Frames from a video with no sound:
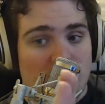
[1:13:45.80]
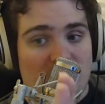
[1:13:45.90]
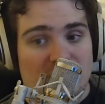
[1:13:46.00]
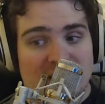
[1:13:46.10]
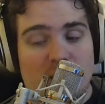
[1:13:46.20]

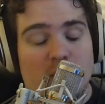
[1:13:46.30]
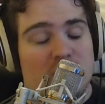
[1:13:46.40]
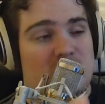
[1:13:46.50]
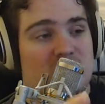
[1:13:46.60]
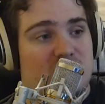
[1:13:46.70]
Liquid can
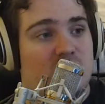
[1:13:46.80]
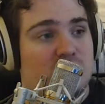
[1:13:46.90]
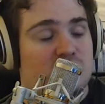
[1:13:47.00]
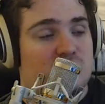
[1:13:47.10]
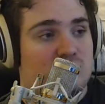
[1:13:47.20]
be the
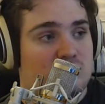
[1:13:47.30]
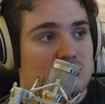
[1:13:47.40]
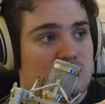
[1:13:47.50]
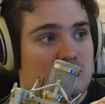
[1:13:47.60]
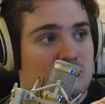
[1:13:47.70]
first,
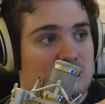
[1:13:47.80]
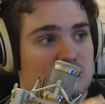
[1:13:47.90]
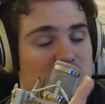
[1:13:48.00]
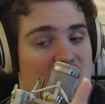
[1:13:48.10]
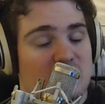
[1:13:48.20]

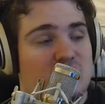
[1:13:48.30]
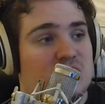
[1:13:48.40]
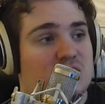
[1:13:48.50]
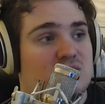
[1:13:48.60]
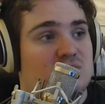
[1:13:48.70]
not
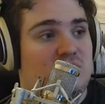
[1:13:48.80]
just,